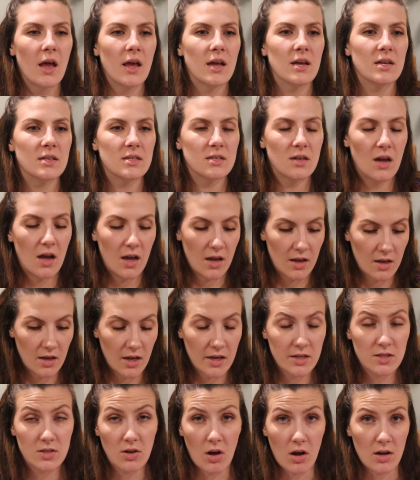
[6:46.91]
It's not
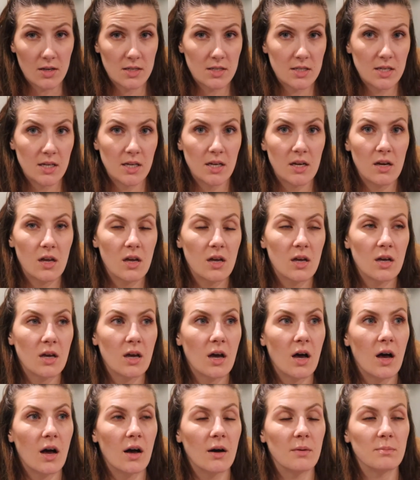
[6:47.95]
exhausted.
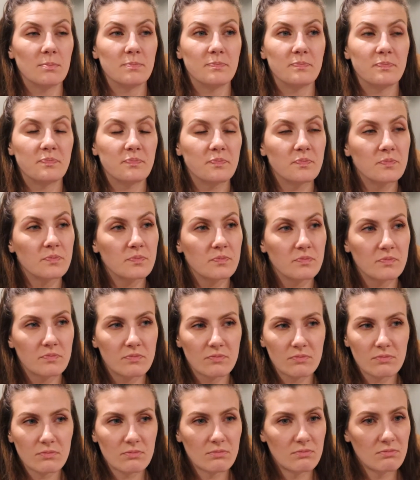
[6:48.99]

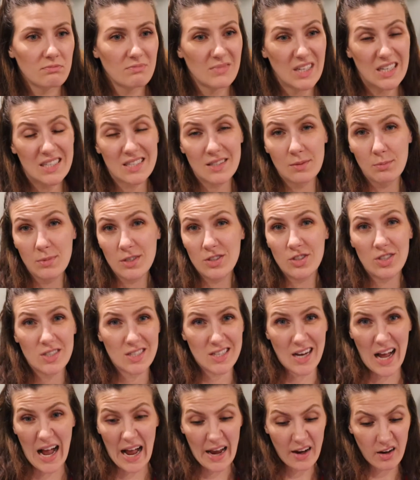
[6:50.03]
It's simply just
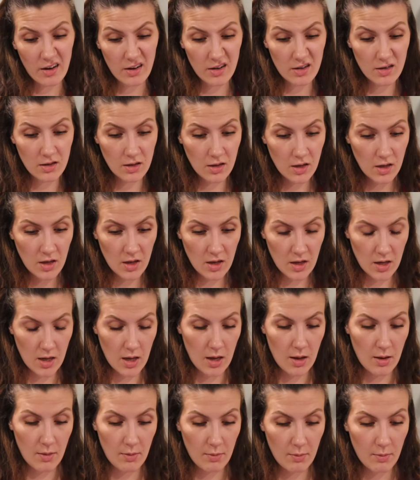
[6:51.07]
tired.
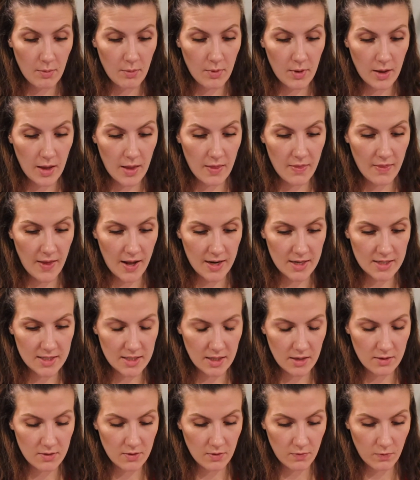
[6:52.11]
And that is
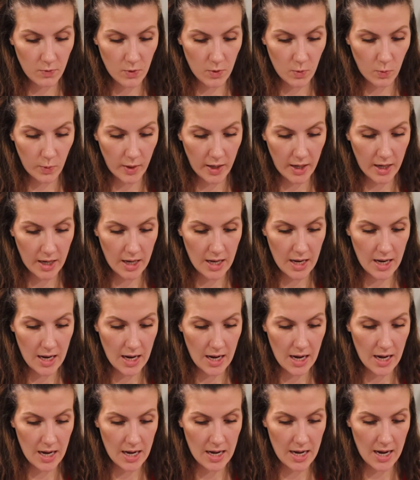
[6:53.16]
it for week
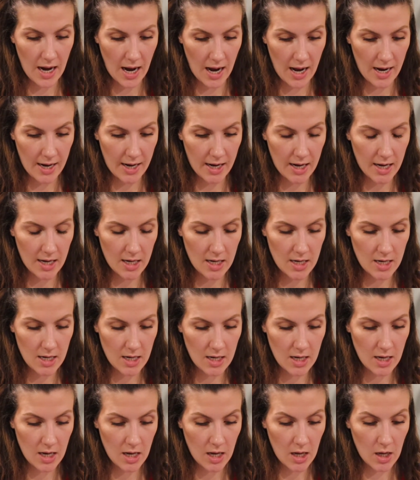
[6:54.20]
9.
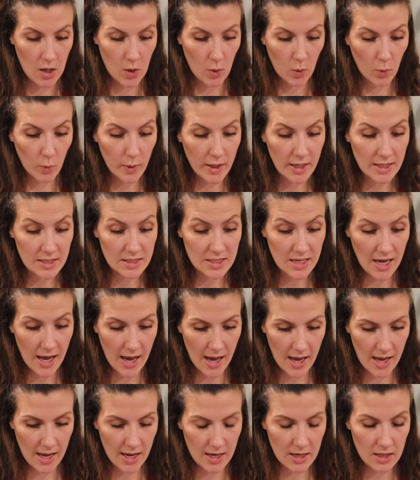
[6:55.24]
Week
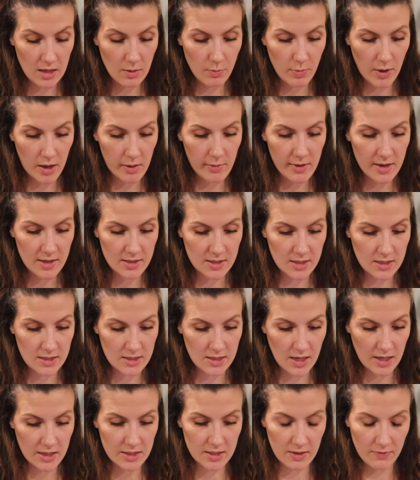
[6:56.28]
10, the baby is the
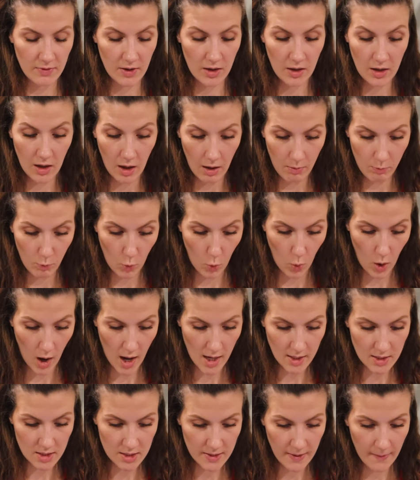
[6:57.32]
size of a
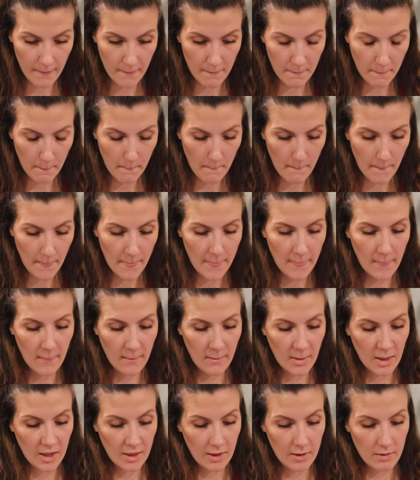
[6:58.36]
kumquat,
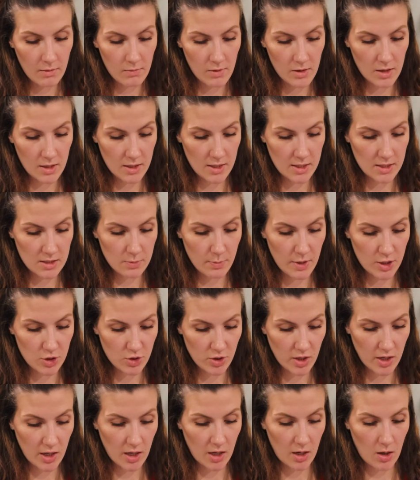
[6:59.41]
and it's
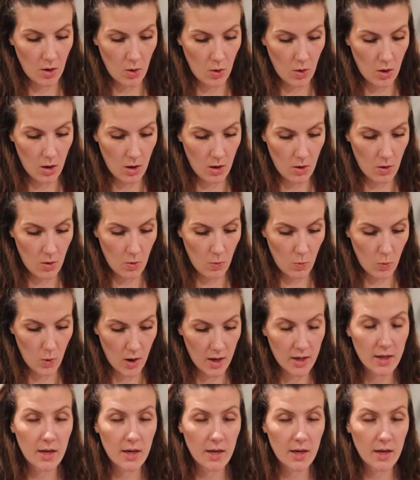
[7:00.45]
measuring 1